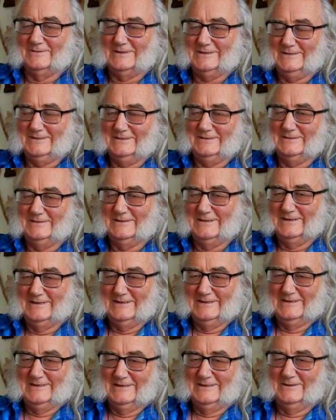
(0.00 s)
one.
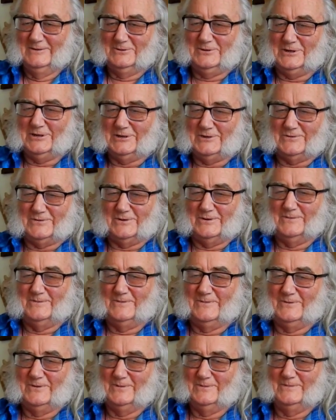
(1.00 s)
Who's this from?
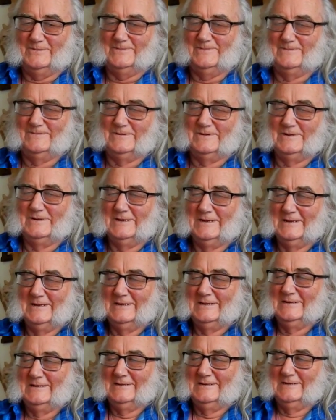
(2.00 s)
From me.
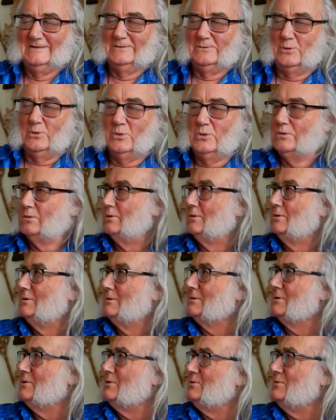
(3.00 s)
Oh,
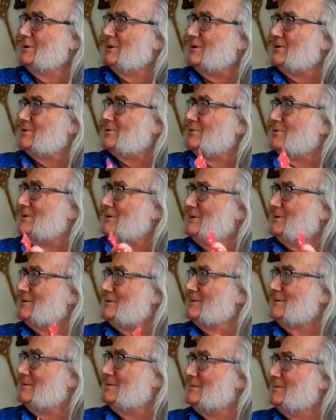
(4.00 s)
corky toys.
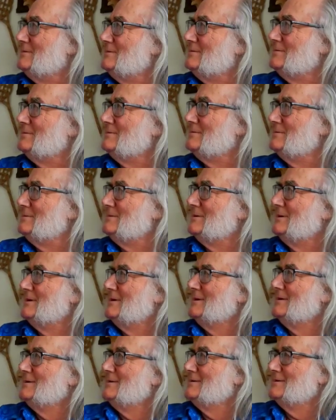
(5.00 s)

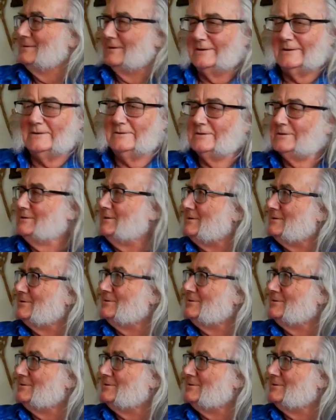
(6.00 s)
Oh, that's